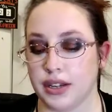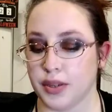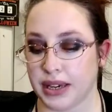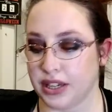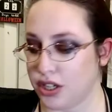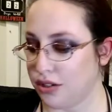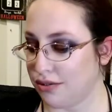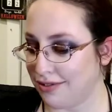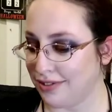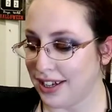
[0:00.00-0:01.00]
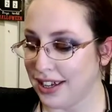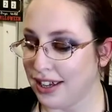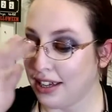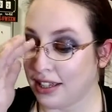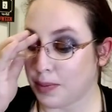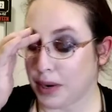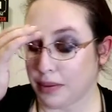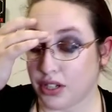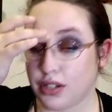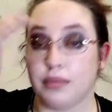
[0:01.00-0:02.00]
Here's my issue. This
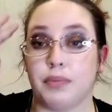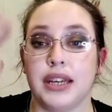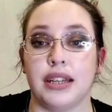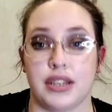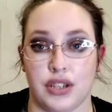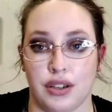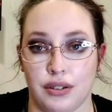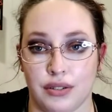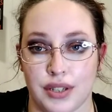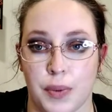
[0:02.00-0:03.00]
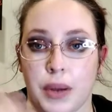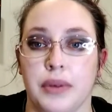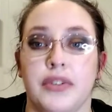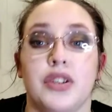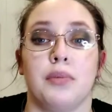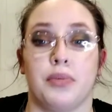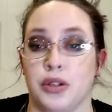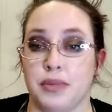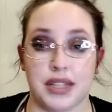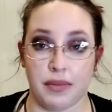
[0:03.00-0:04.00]
probably shouldn't be an issue. This probably
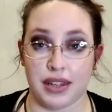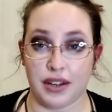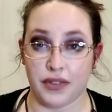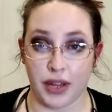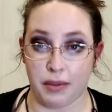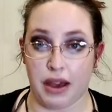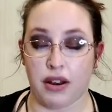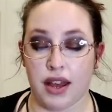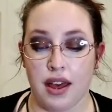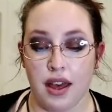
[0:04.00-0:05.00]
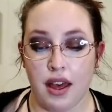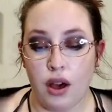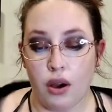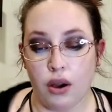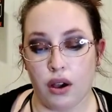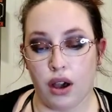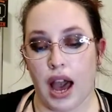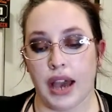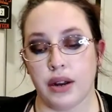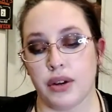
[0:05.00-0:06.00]
shouldn't be something that I've thought about.
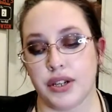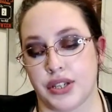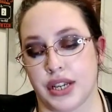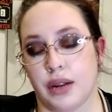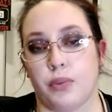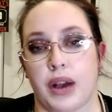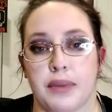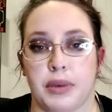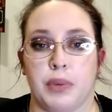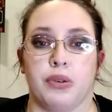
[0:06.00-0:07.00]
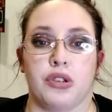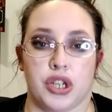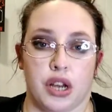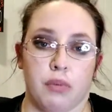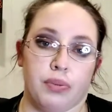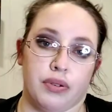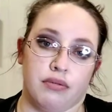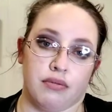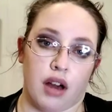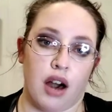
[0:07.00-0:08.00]
I don't understand why people jump
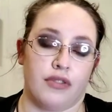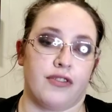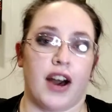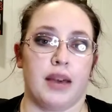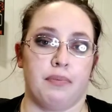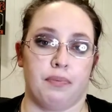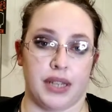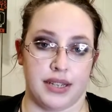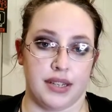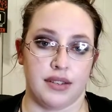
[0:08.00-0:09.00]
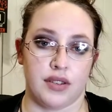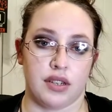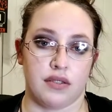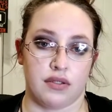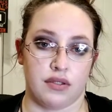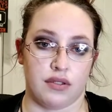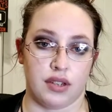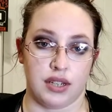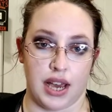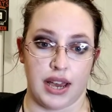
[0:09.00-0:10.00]
off of high places
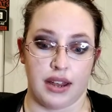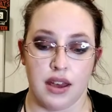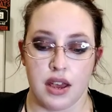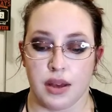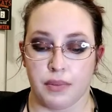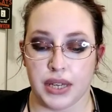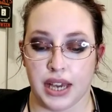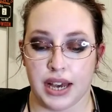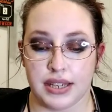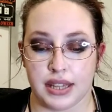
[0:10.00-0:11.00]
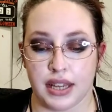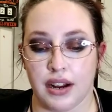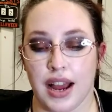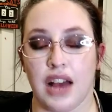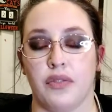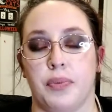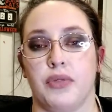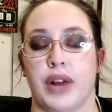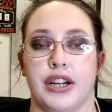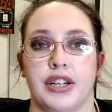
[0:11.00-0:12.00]
to die because there have
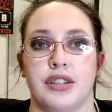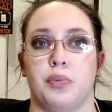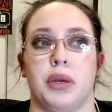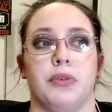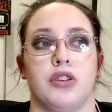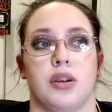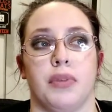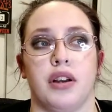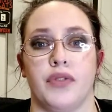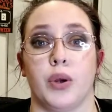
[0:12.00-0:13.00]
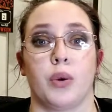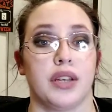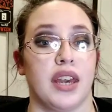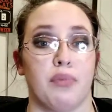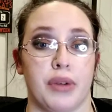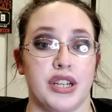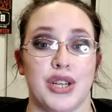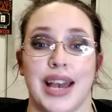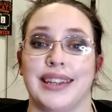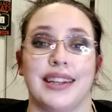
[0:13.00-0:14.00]
been records of people jumping off the Golden Gate
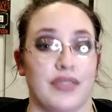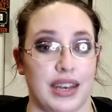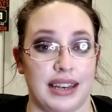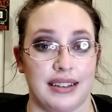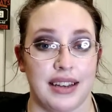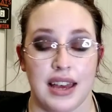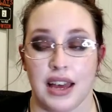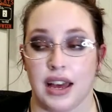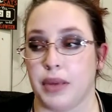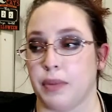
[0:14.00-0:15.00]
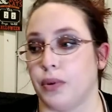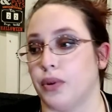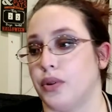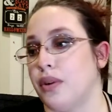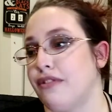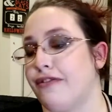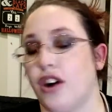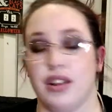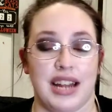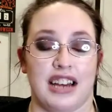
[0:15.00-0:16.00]
Bridge and living, people who have
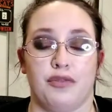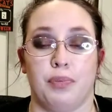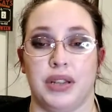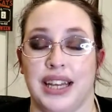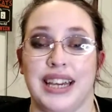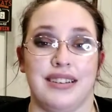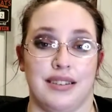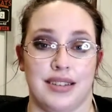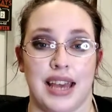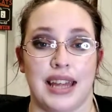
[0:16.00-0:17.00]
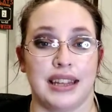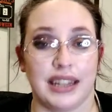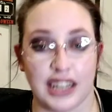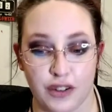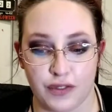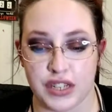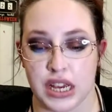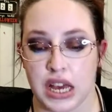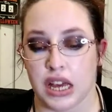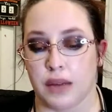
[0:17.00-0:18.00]
fallen out of planes and
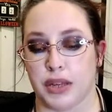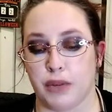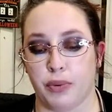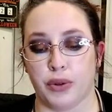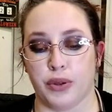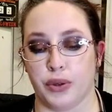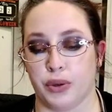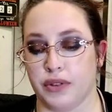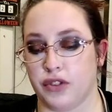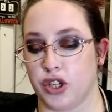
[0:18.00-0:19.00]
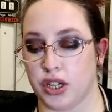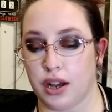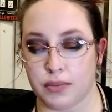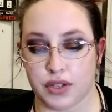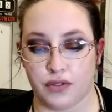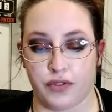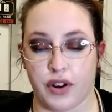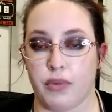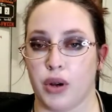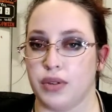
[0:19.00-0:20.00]
lived, people who have jumped
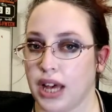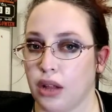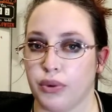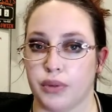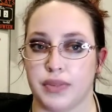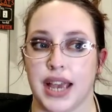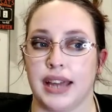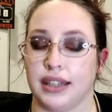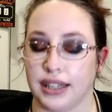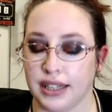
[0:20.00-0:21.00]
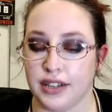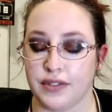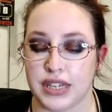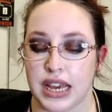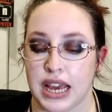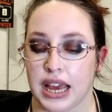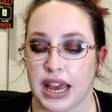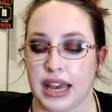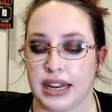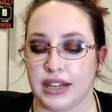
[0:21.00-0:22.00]
from hotel rooms and lived.
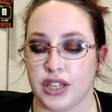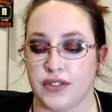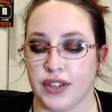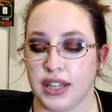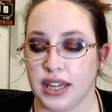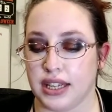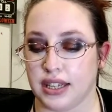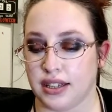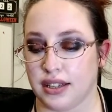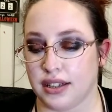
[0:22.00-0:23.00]
And I just feel like